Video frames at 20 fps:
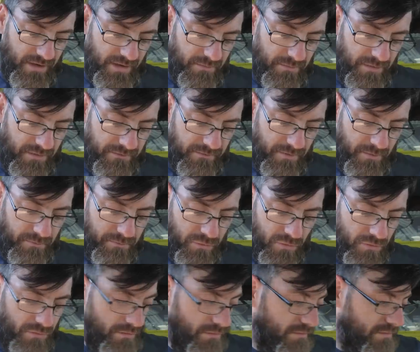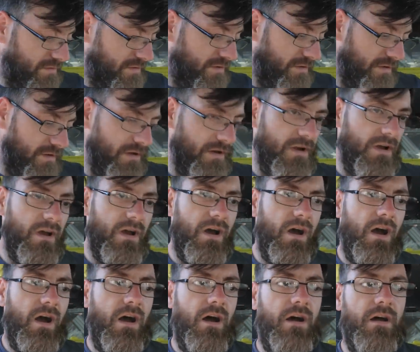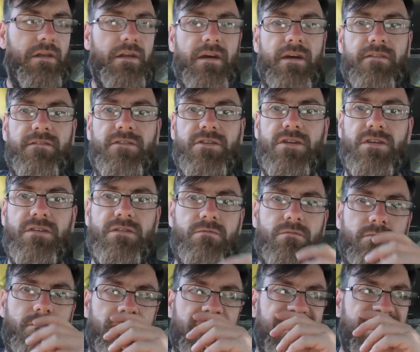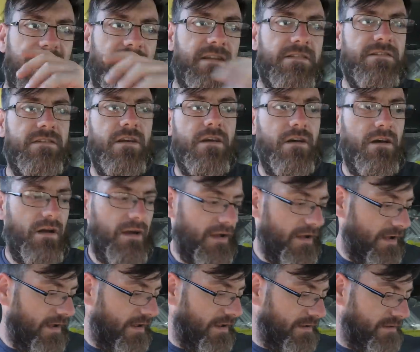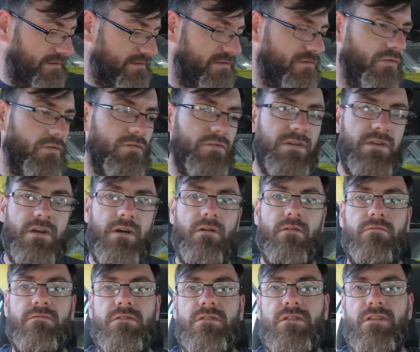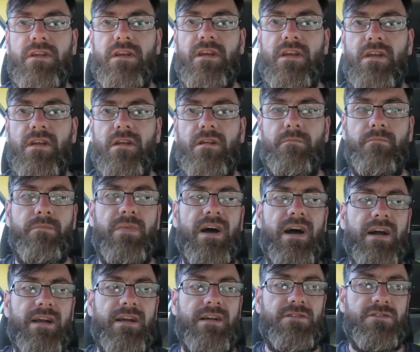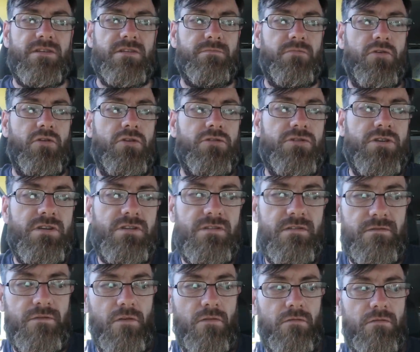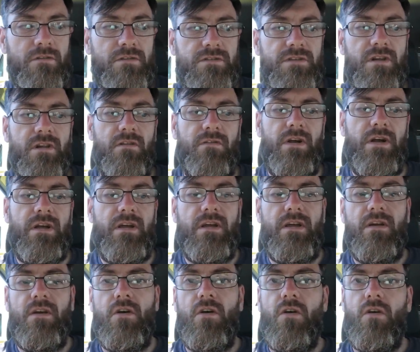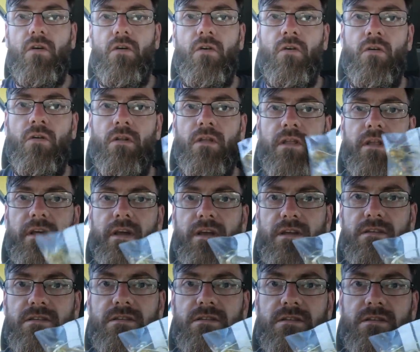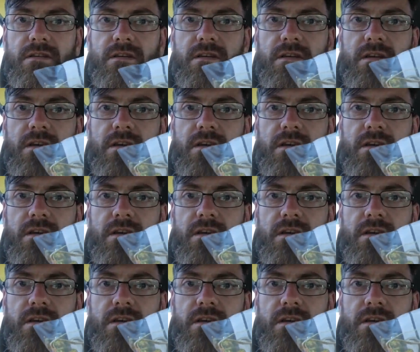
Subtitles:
a couple of footballs, and I've just sat here and sorted out the bag I just purchased of gold and silver. All this